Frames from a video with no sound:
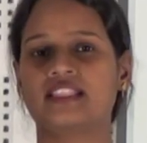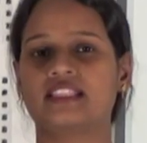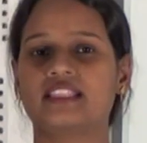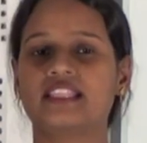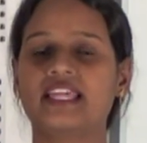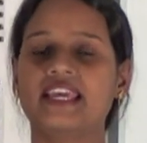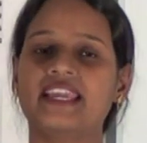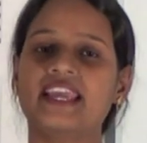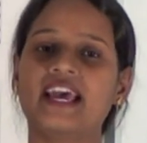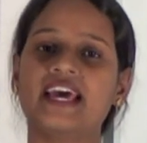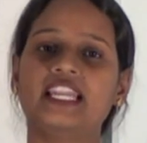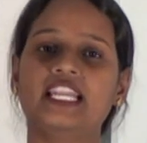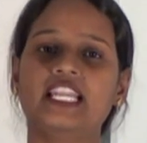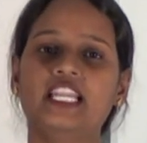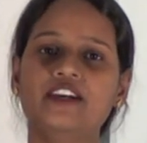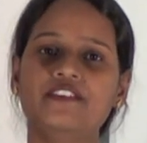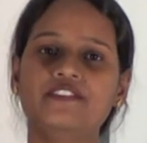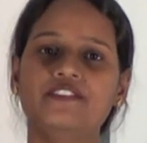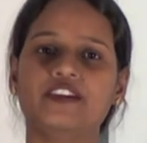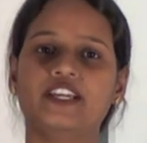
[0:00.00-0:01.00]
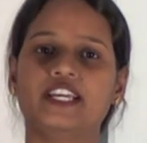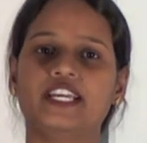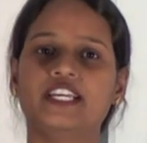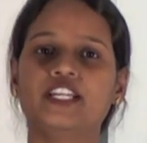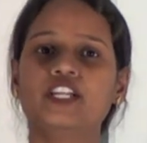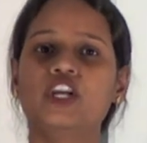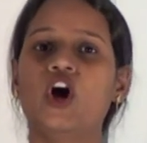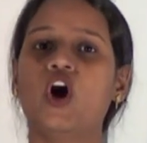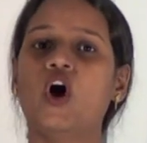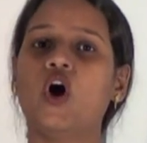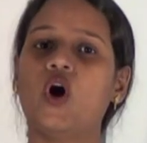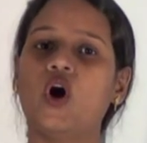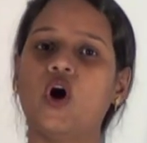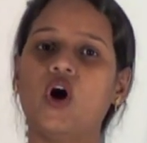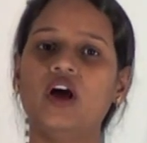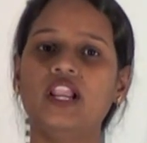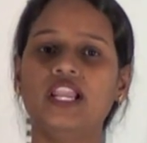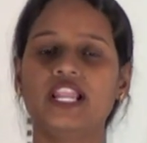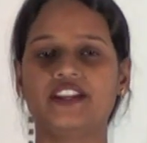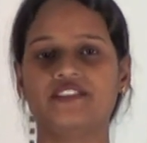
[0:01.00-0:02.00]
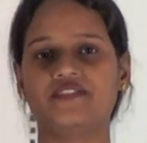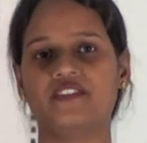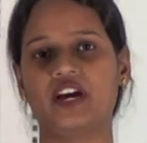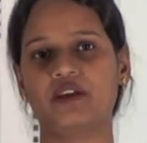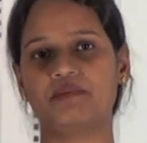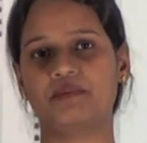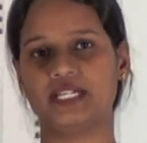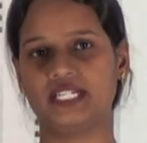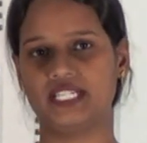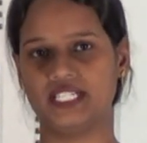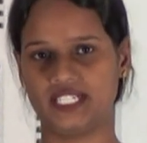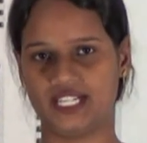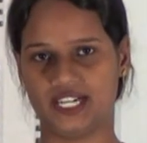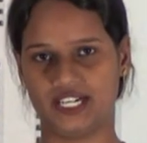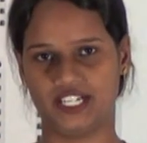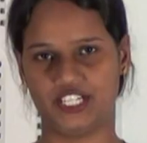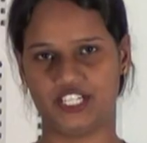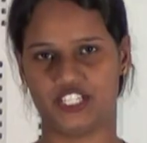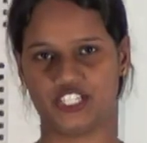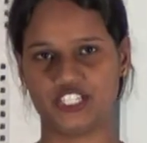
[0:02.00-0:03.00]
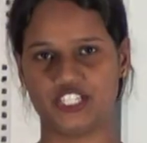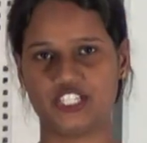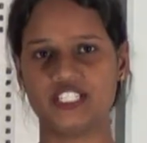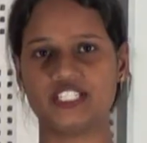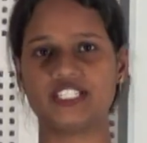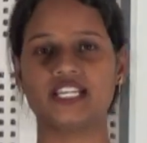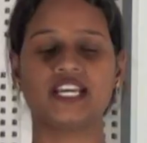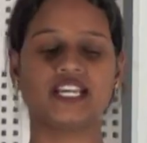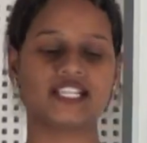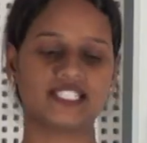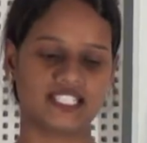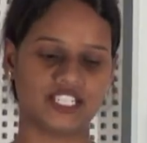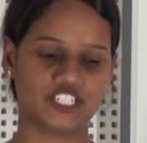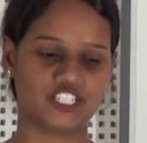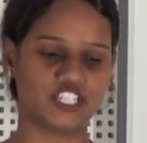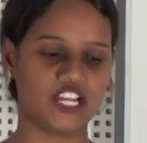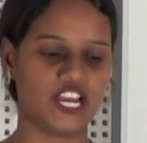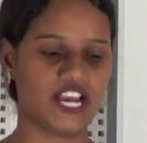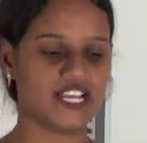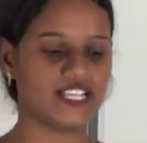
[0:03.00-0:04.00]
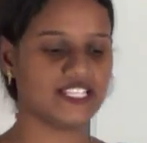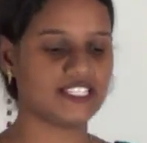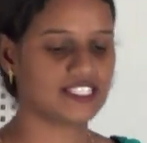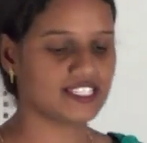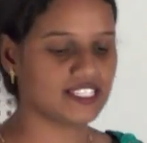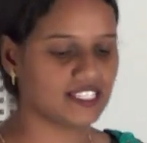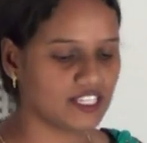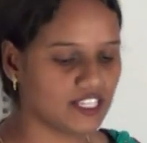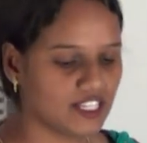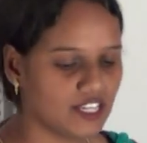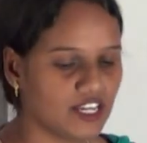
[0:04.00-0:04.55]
They can live in all environmental conditions such as